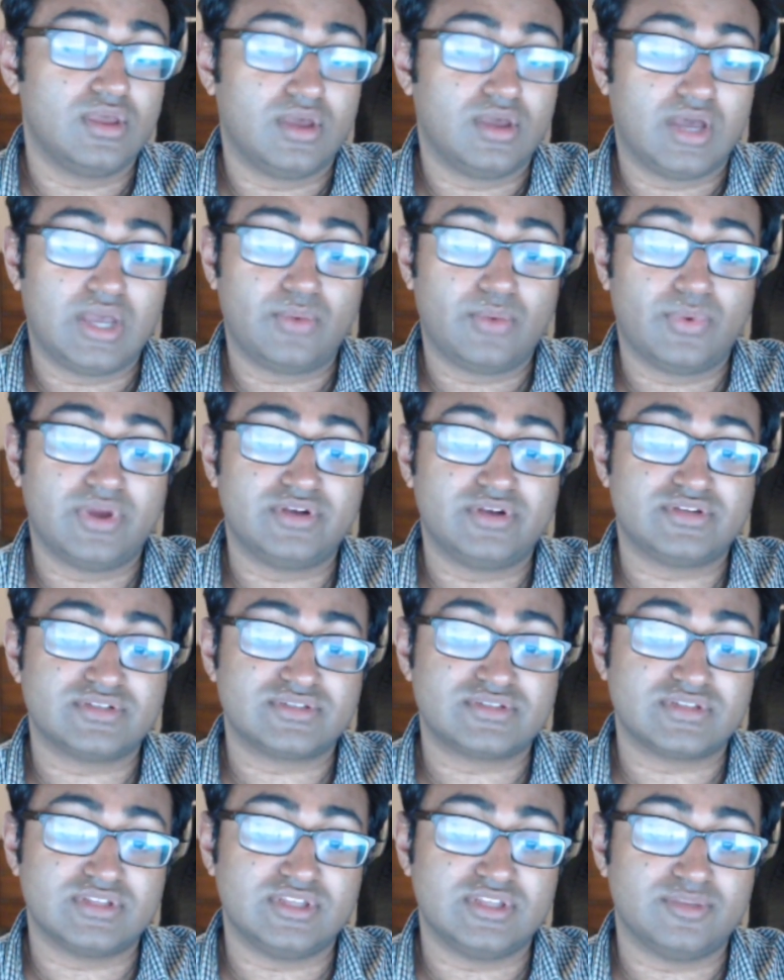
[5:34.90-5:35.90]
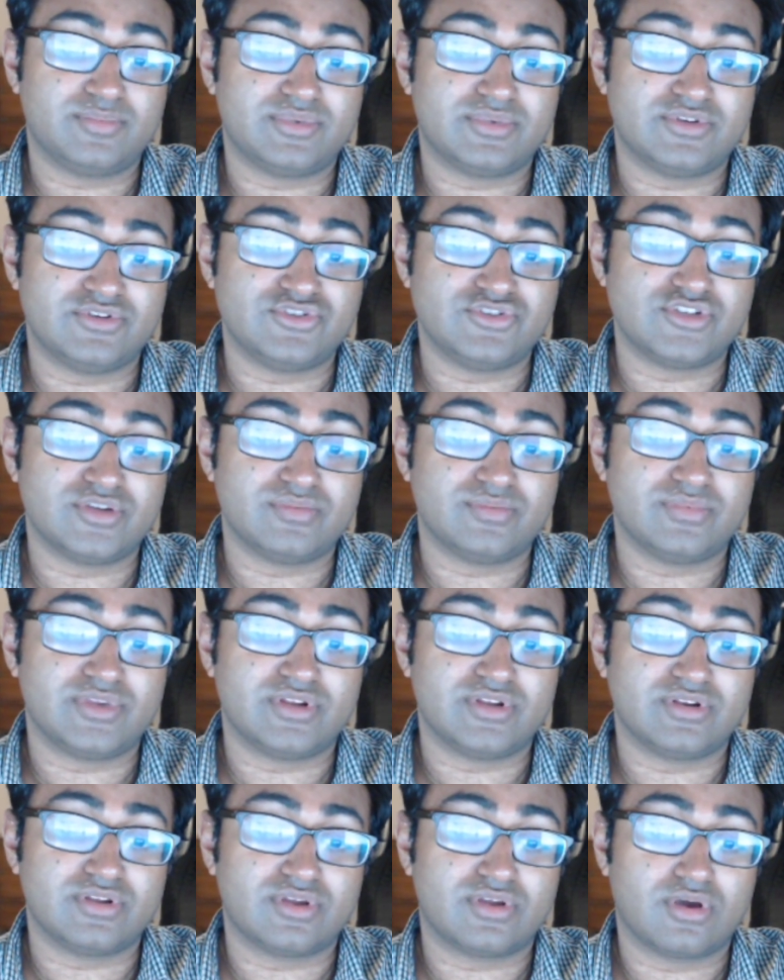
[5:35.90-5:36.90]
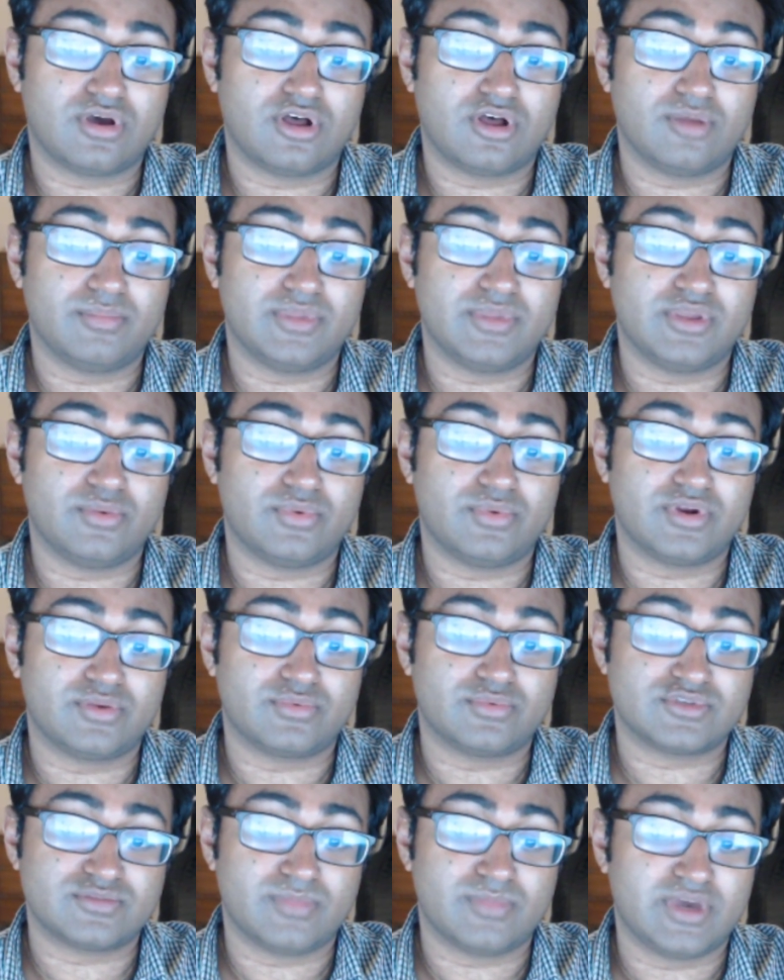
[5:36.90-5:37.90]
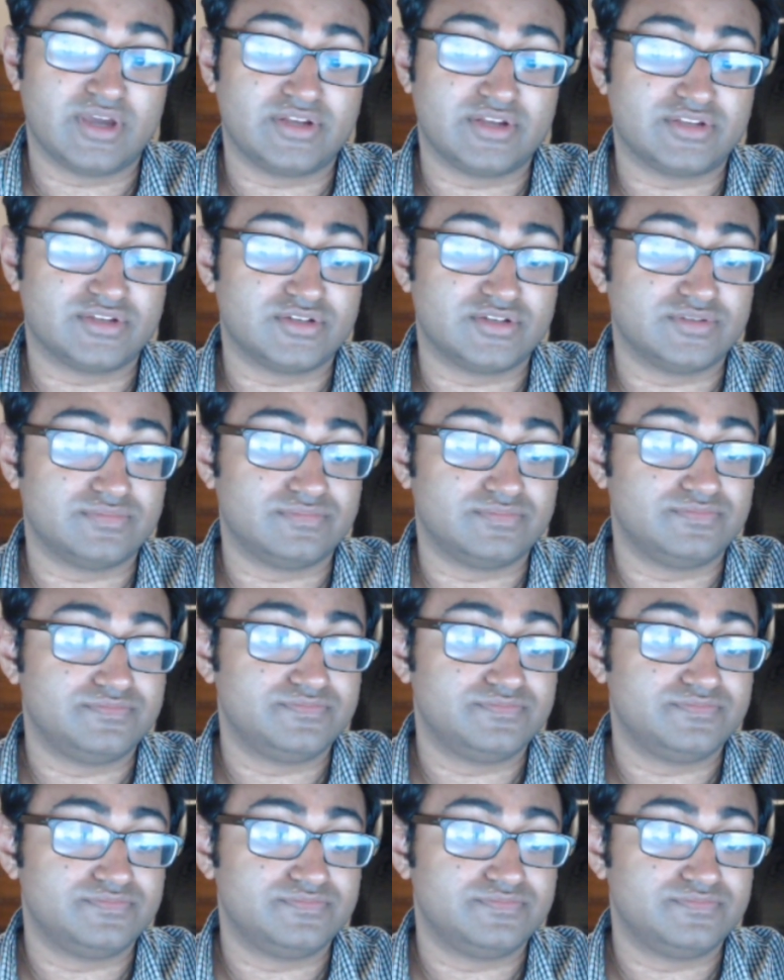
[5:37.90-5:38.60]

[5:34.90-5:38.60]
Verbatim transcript: I went to sleep, and Jim didn't call me when it was my turn.